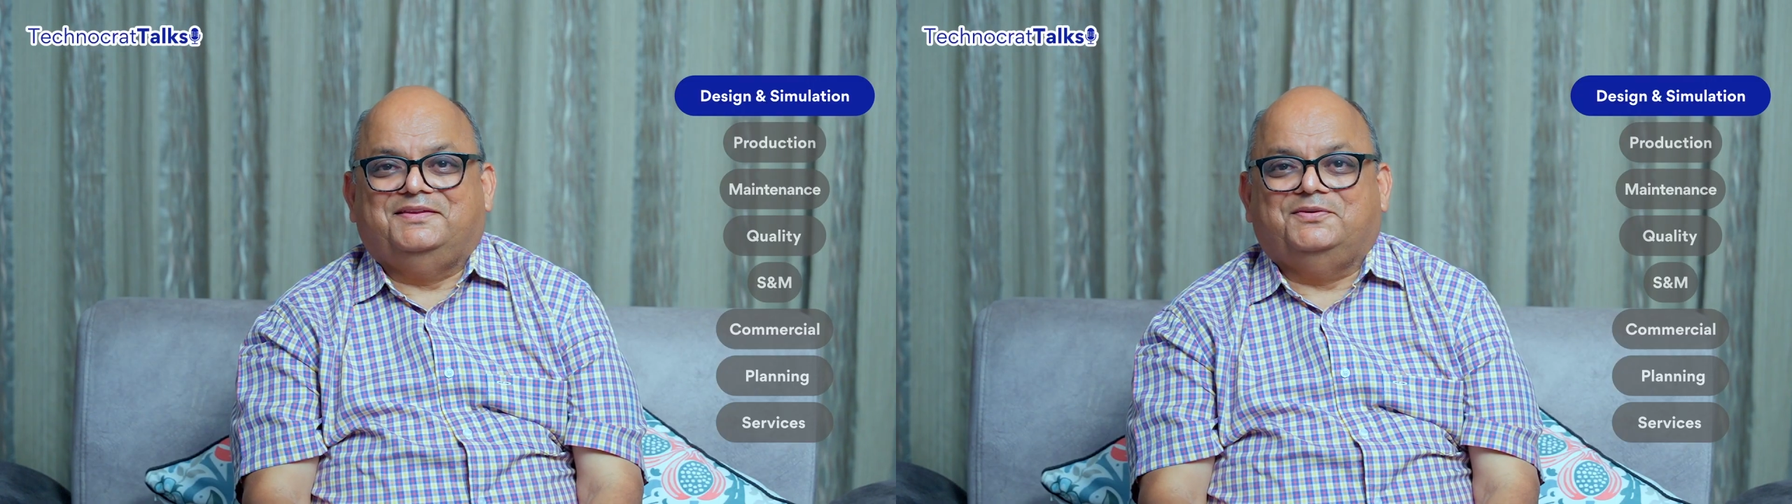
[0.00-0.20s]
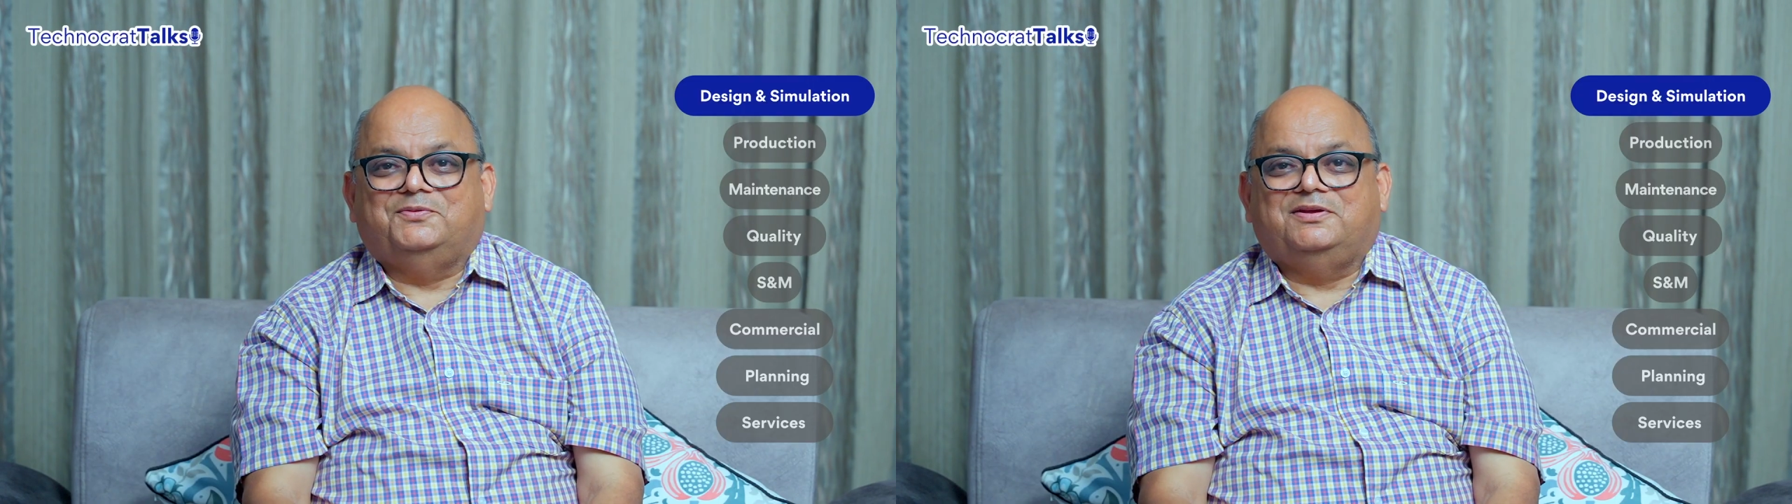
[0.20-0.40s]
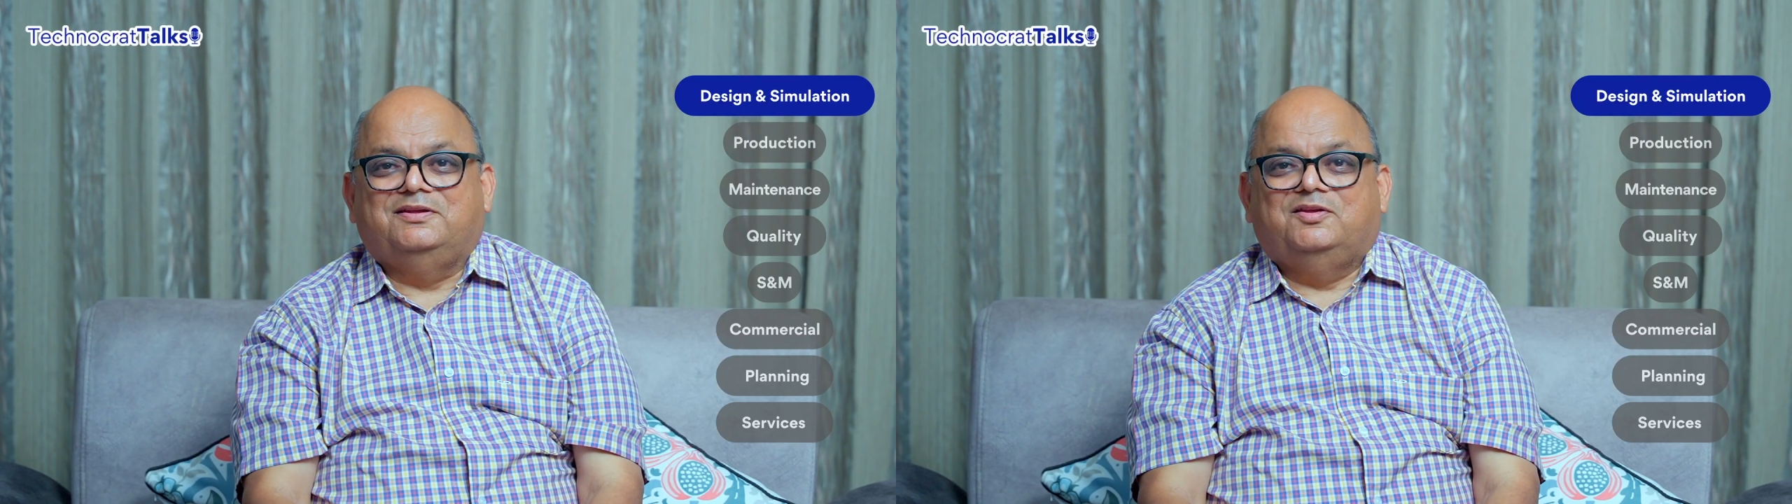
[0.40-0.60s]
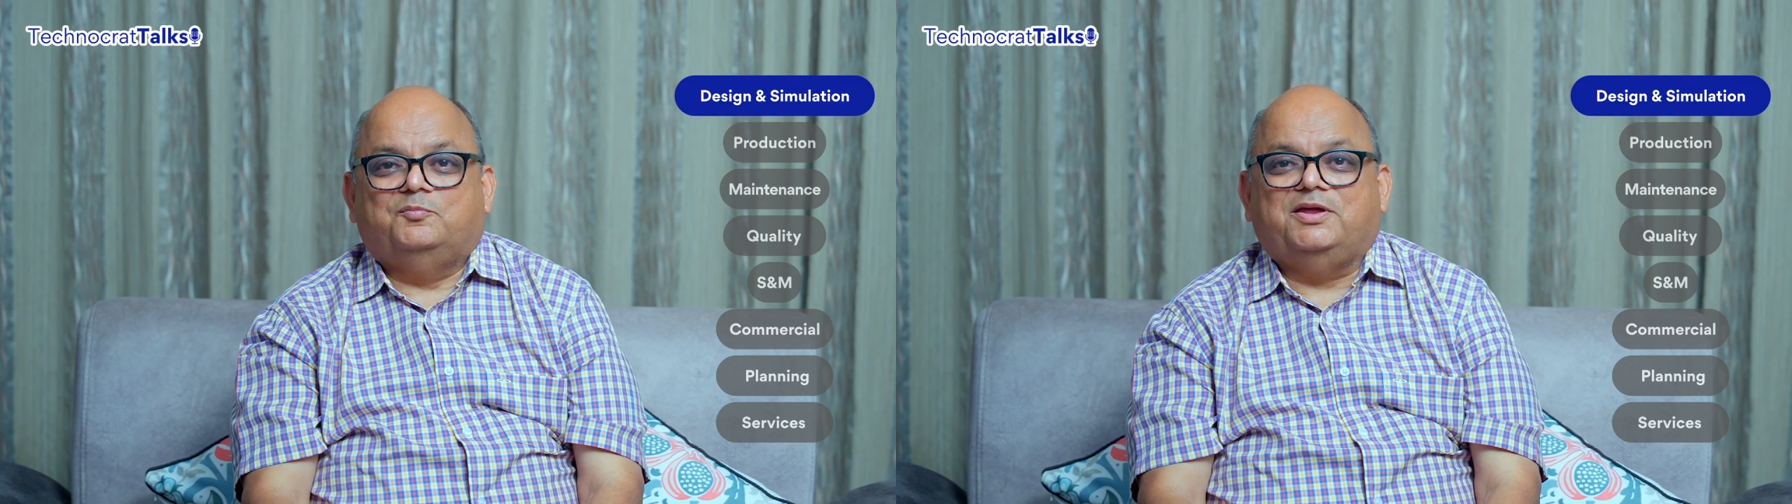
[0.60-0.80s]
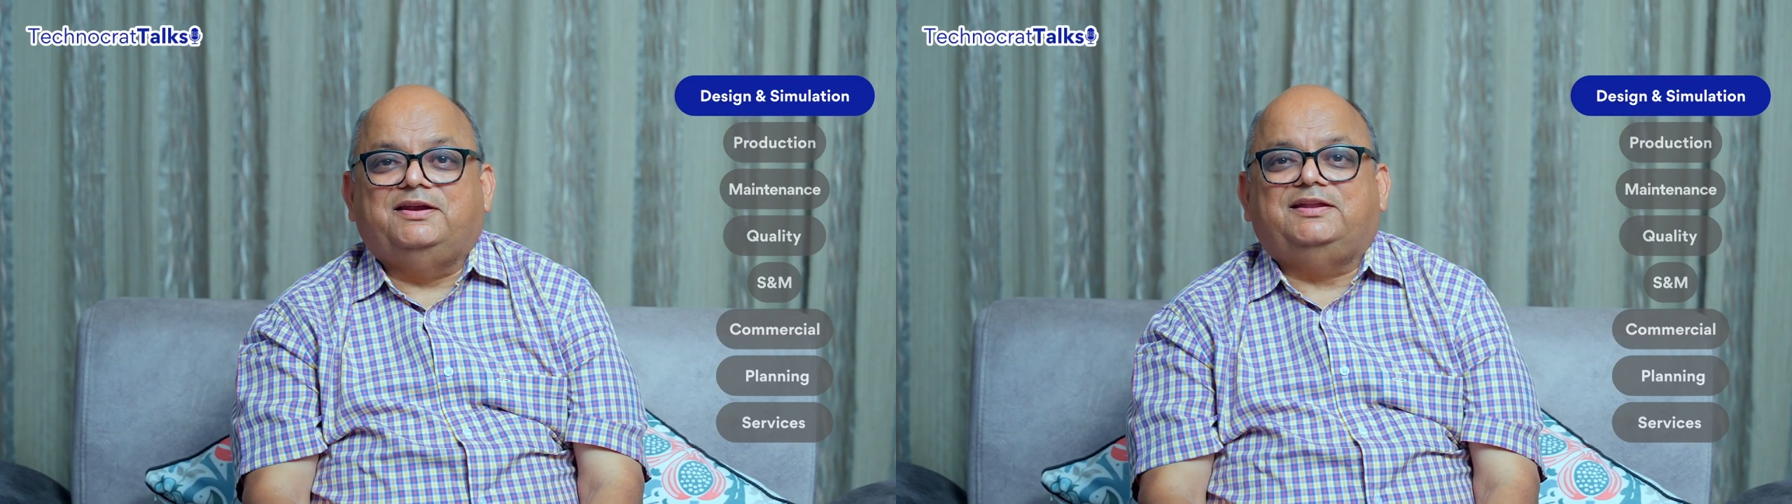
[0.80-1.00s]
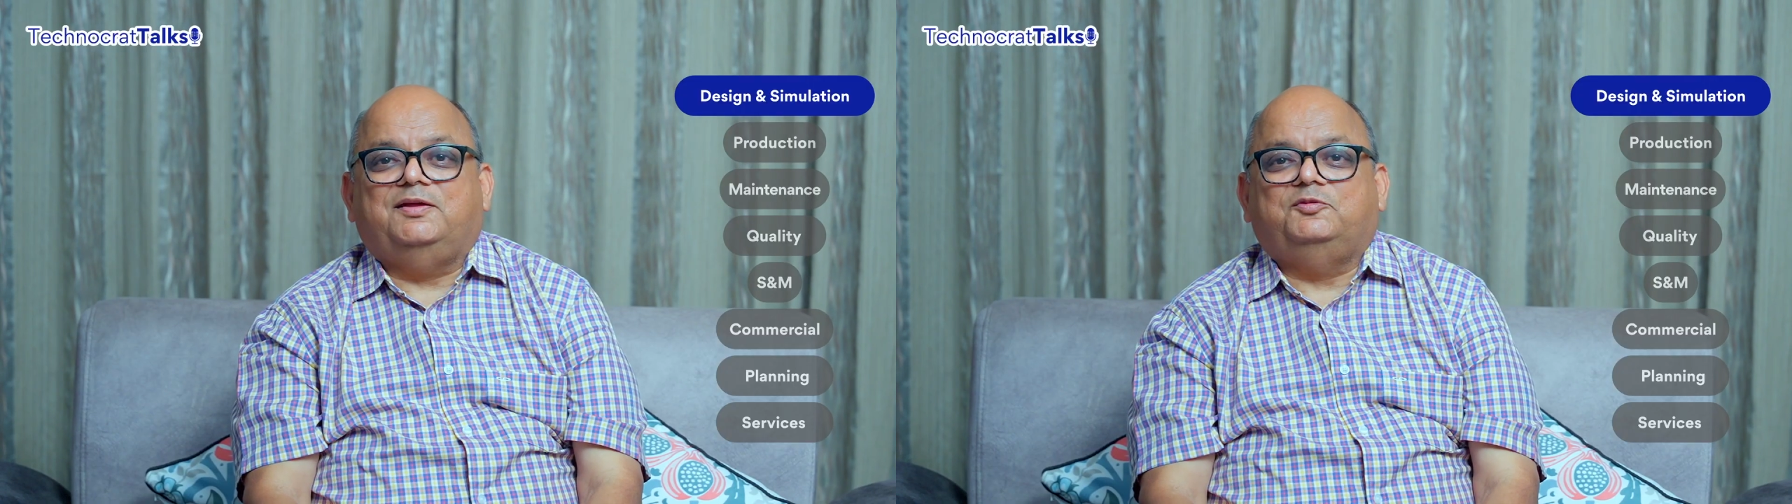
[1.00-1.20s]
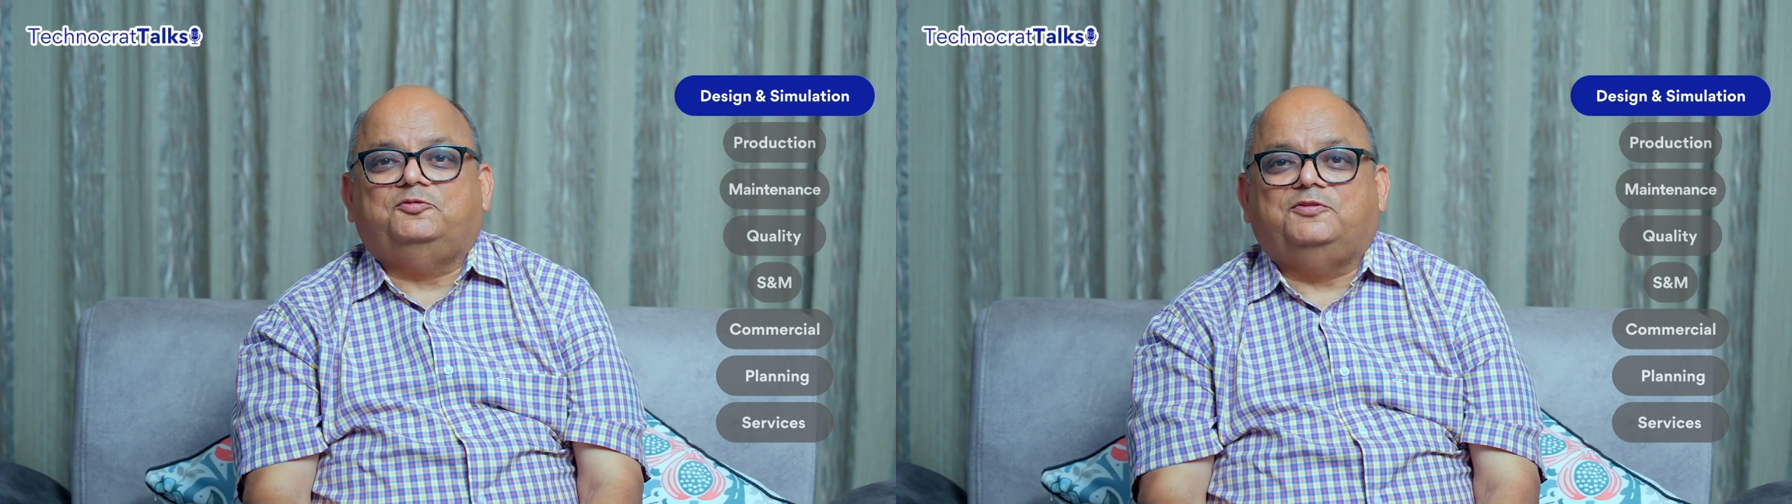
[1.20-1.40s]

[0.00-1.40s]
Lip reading: Okay. Many times